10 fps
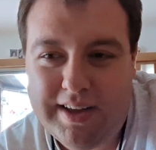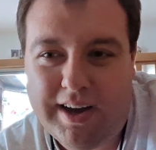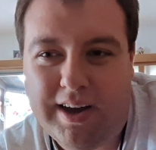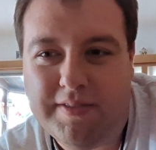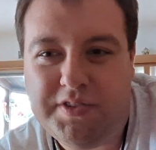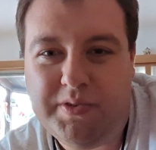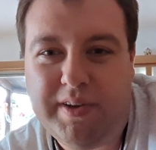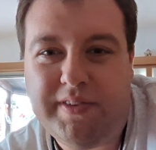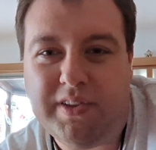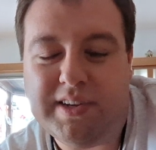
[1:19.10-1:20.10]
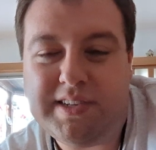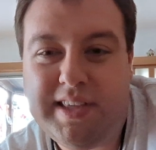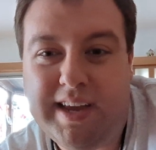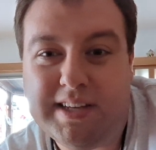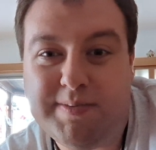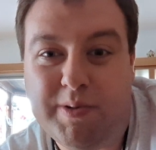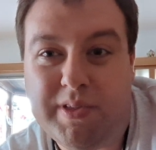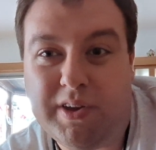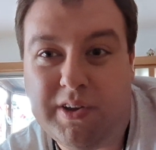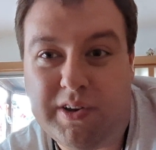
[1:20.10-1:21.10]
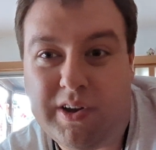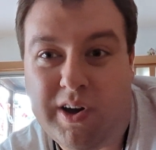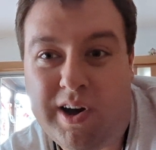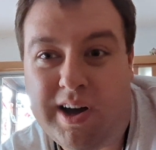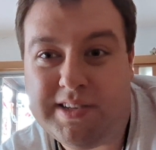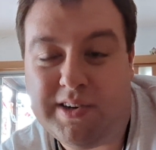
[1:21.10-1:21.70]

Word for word: uh, of doing villainous things but with a good cause